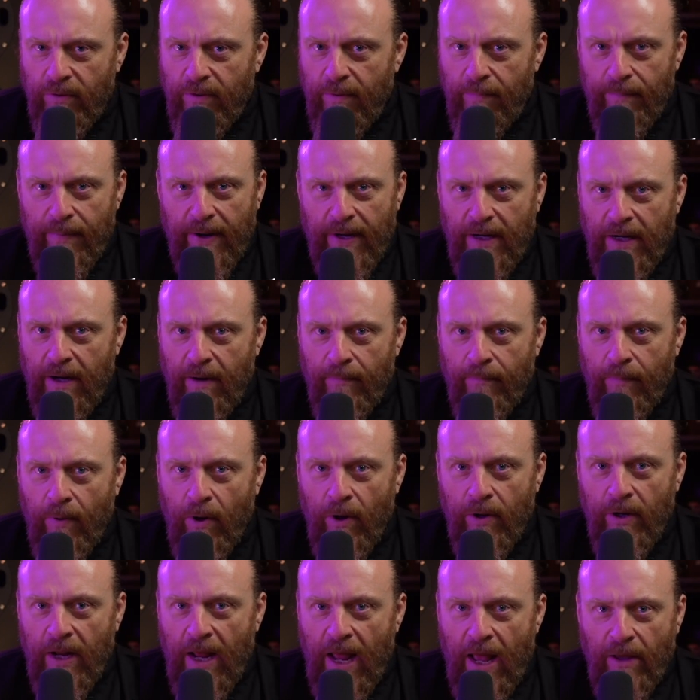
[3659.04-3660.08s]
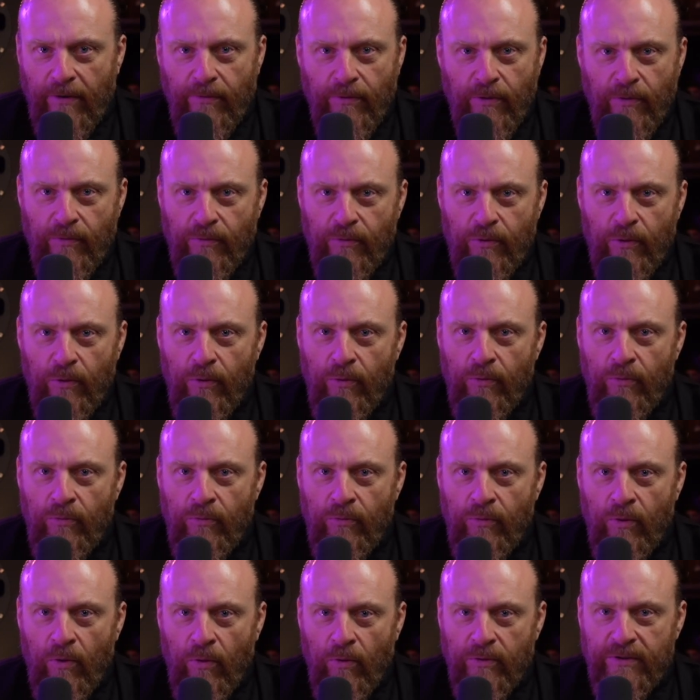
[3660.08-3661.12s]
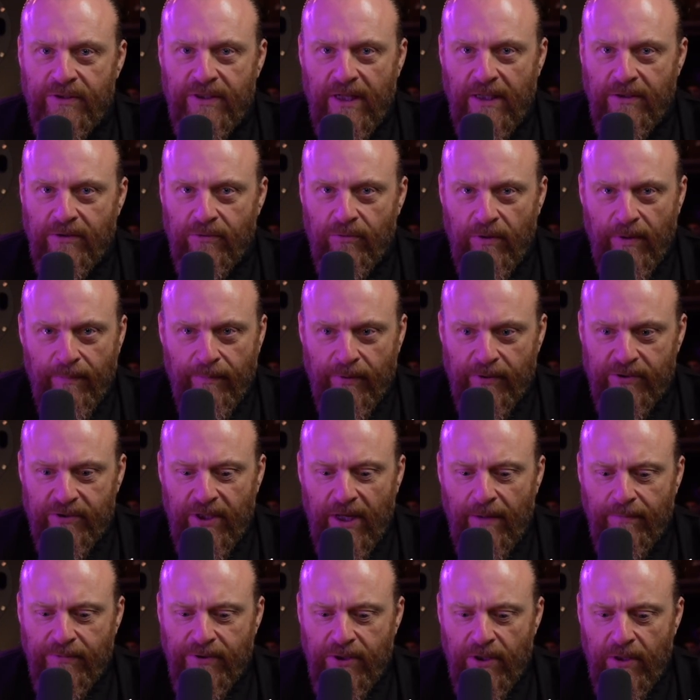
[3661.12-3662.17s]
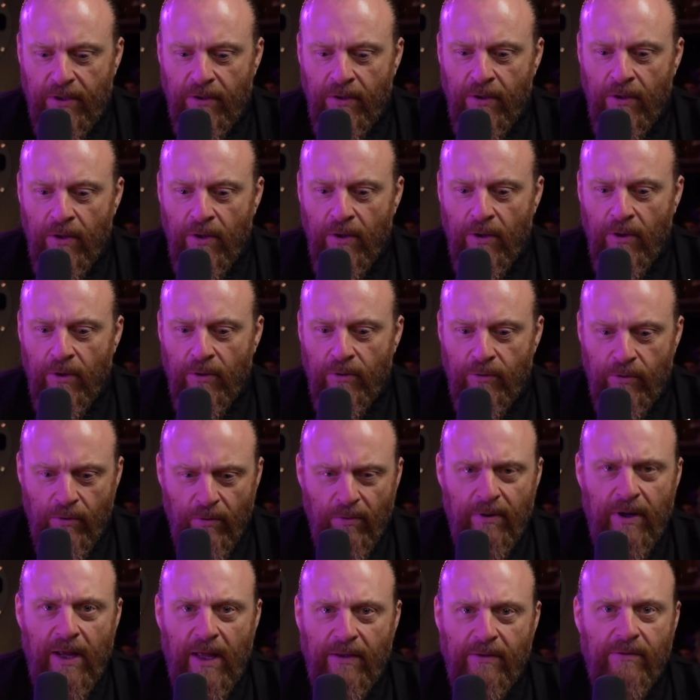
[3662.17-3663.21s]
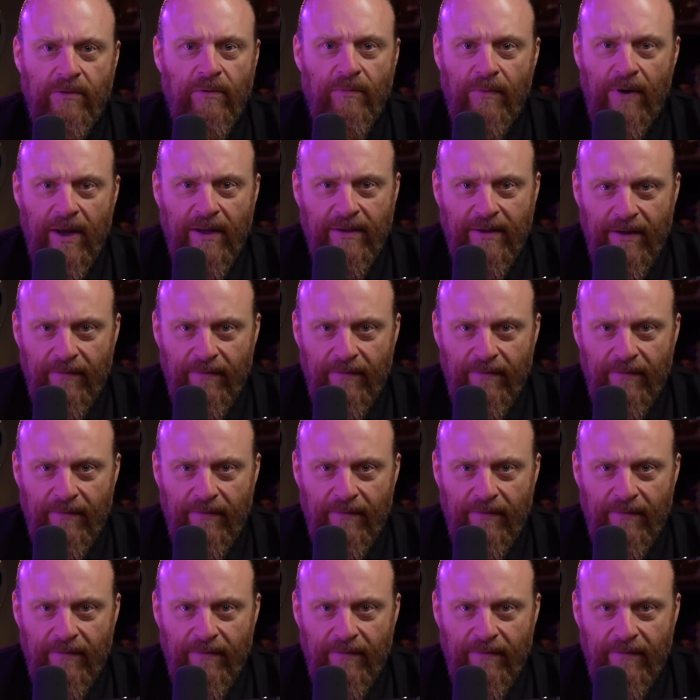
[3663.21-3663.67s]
depending upon how you tune your sensory perception you'll get direct